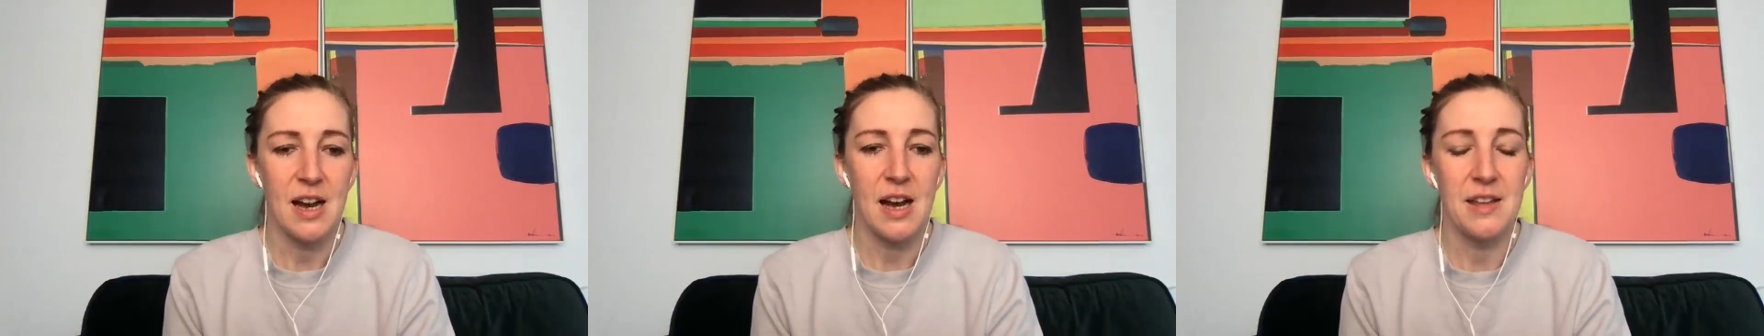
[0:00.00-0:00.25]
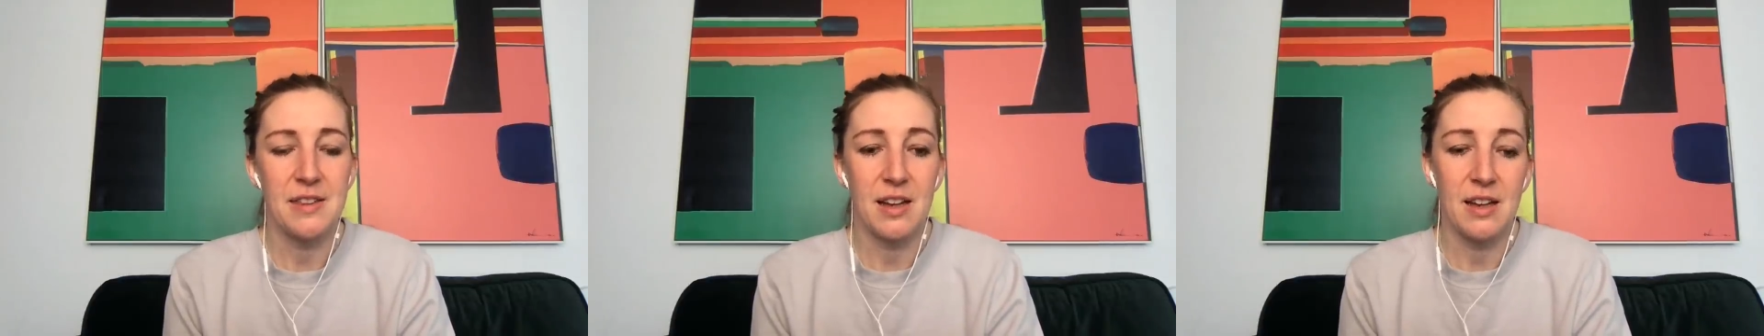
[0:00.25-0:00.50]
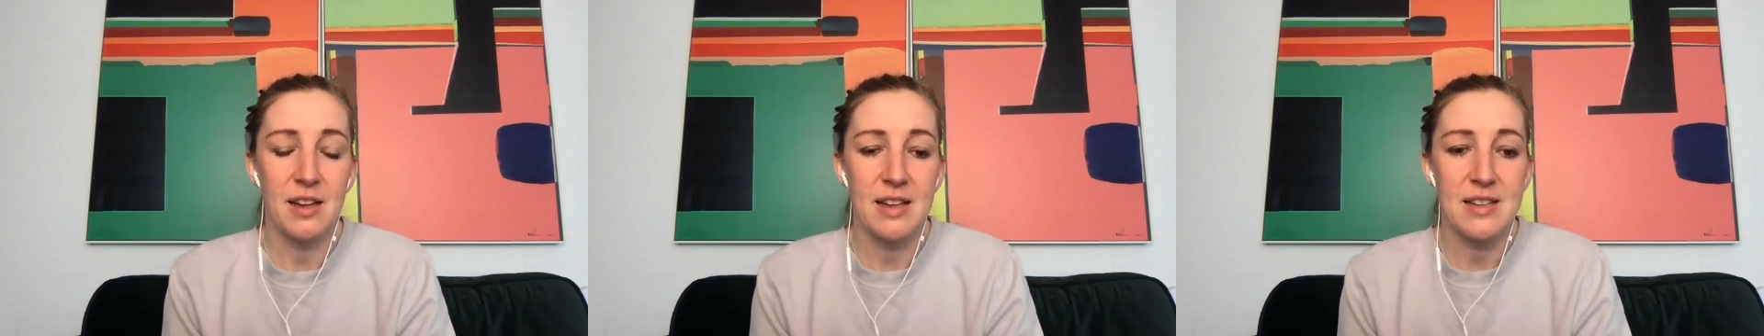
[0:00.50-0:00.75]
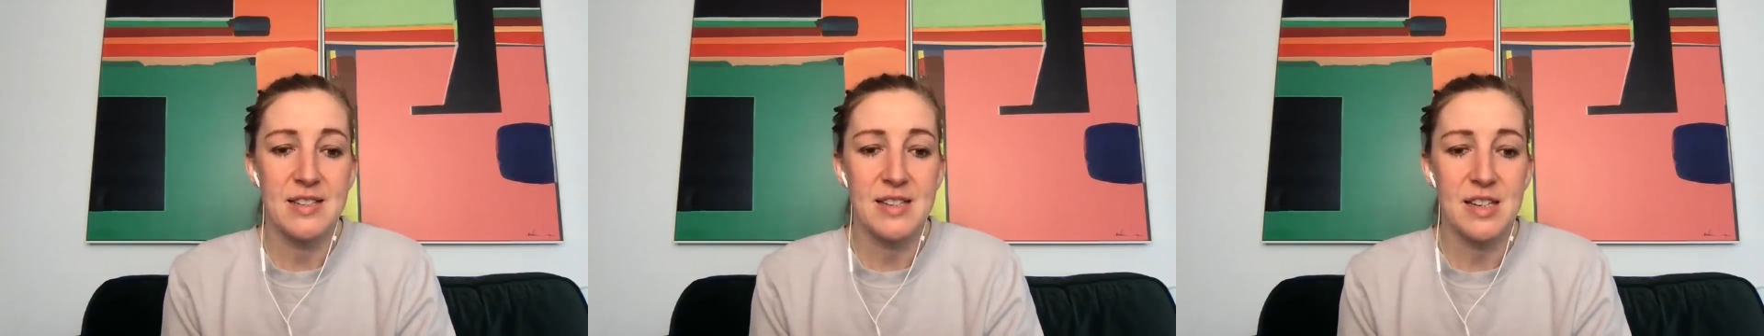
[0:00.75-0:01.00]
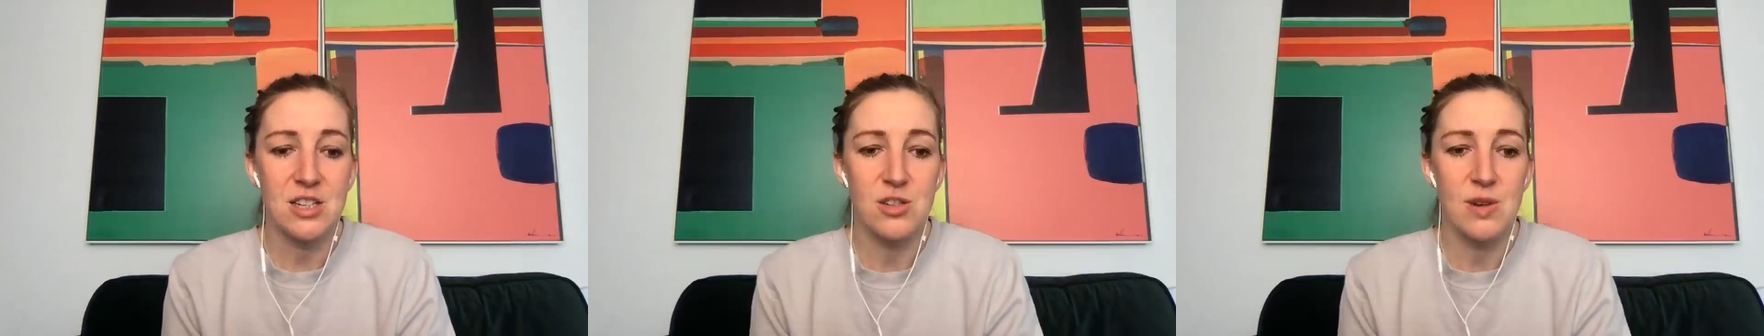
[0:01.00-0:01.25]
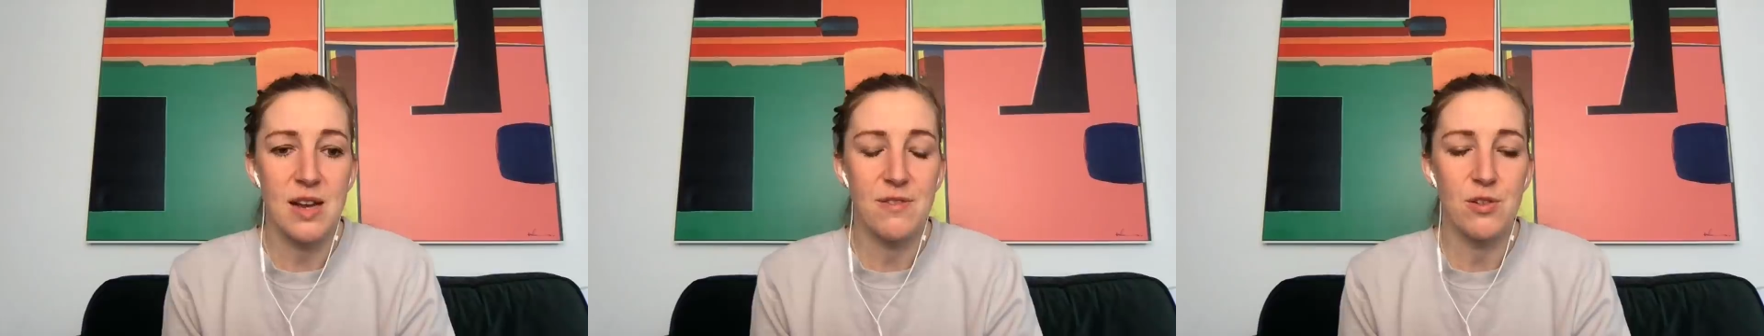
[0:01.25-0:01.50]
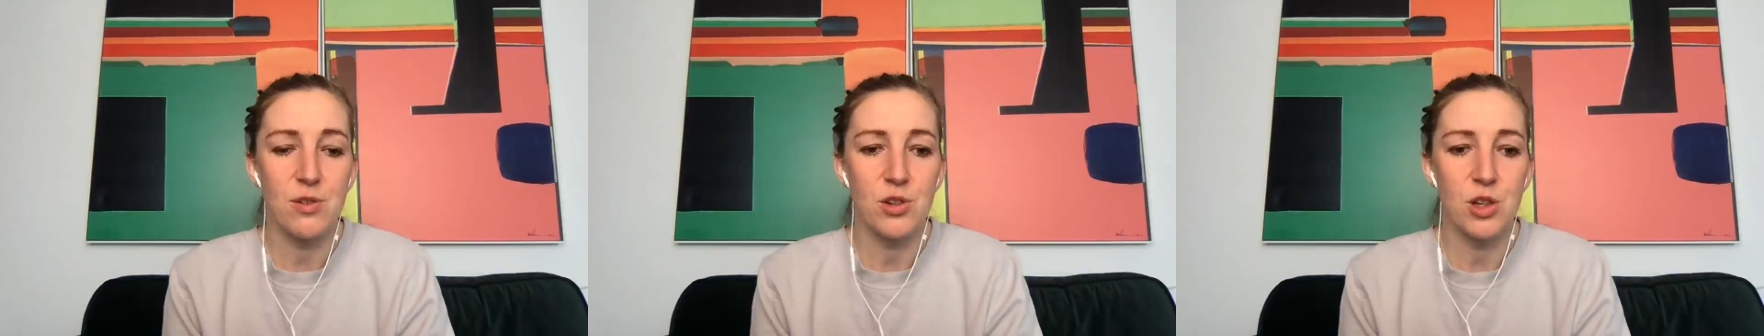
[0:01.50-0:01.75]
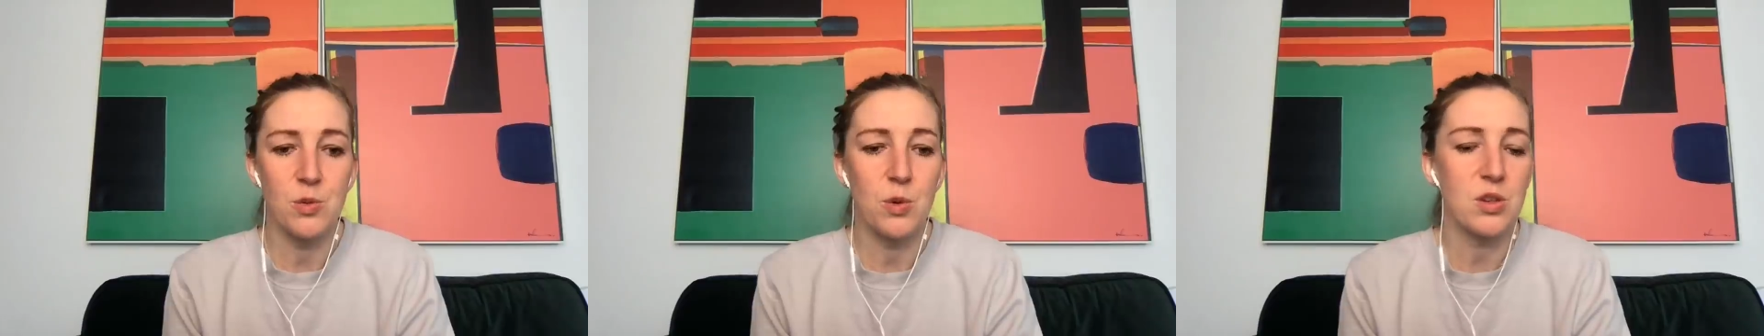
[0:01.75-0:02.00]
And at international level,
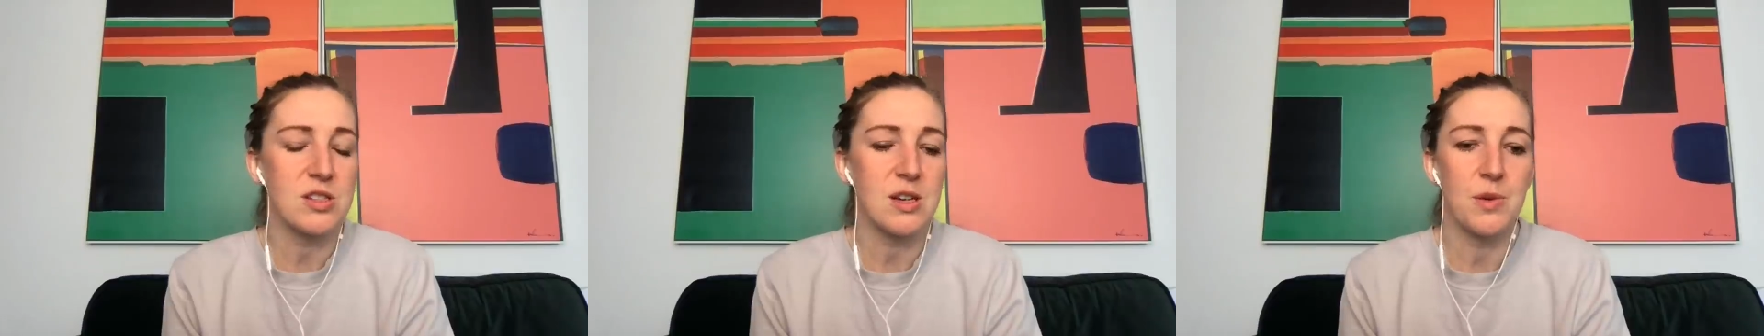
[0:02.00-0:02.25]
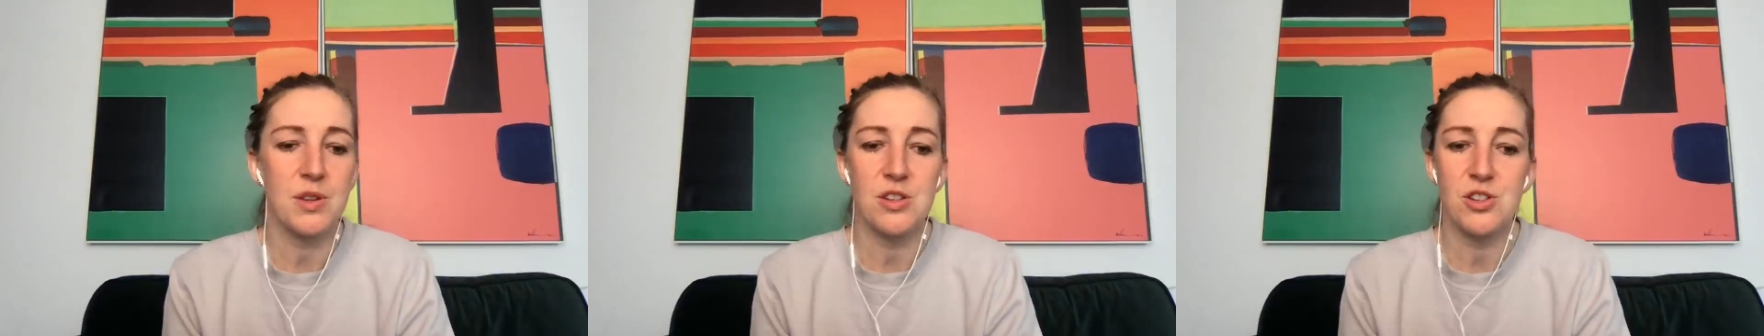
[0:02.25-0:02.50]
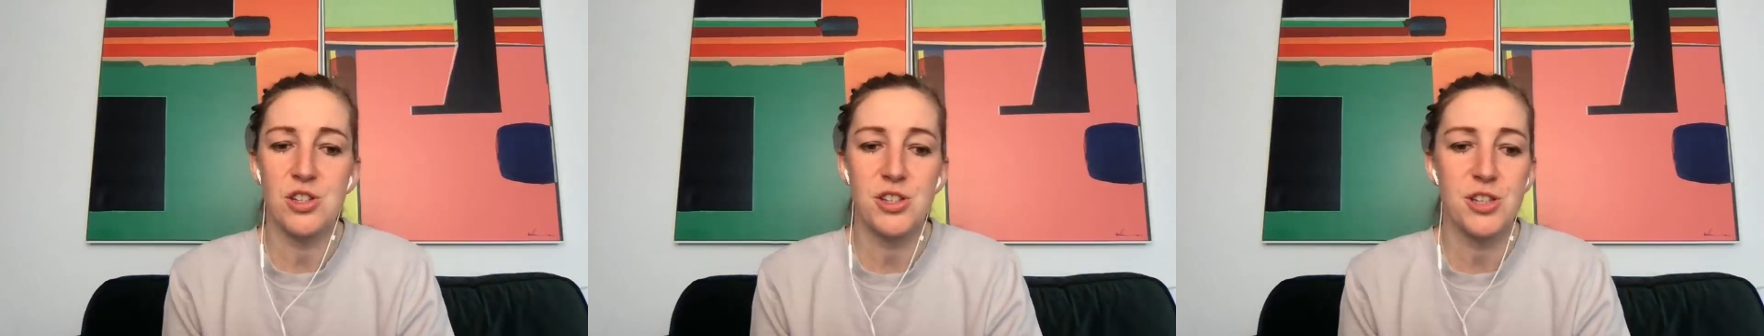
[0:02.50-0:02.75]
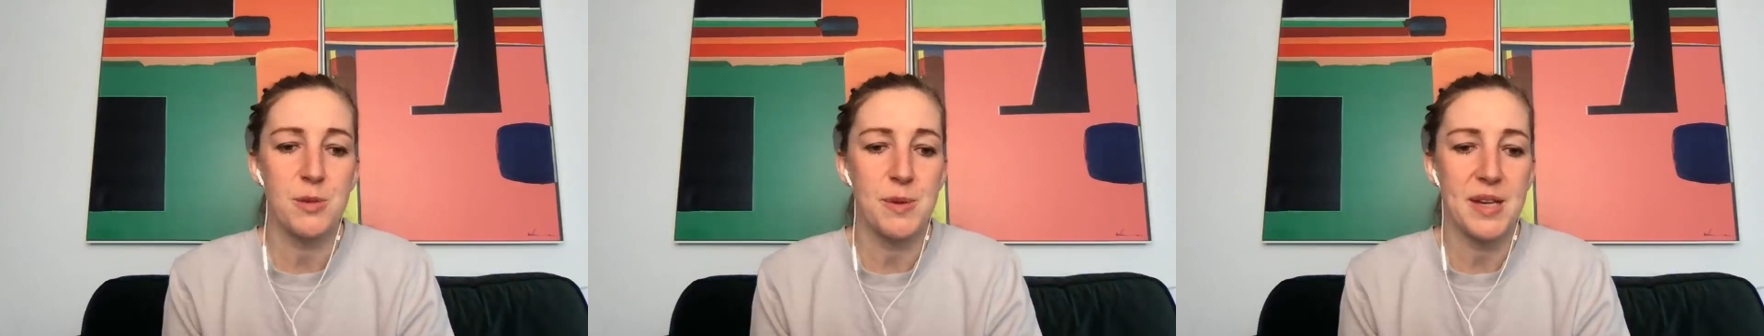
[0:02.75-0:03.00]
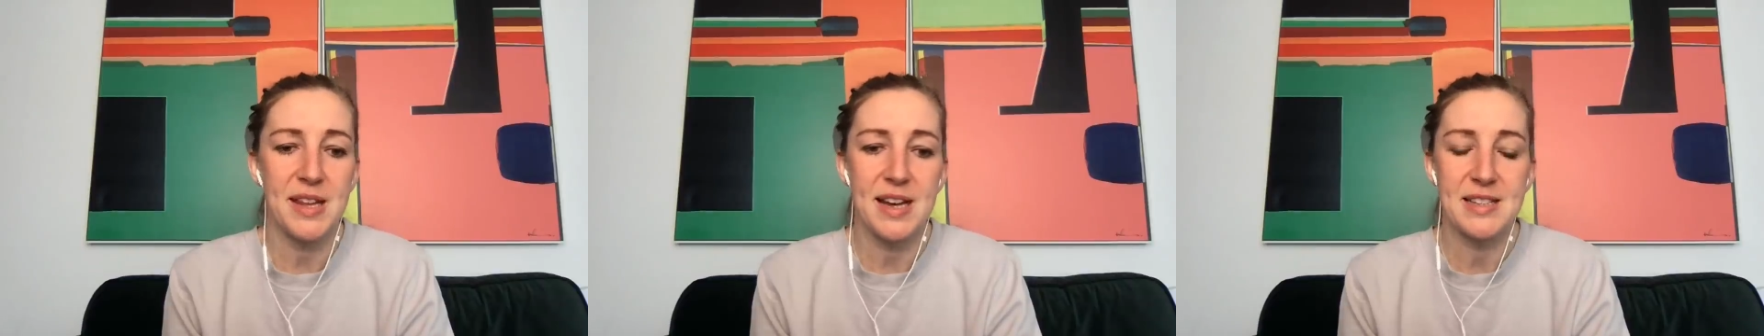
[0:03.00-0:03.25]
you want someone that's just going to be there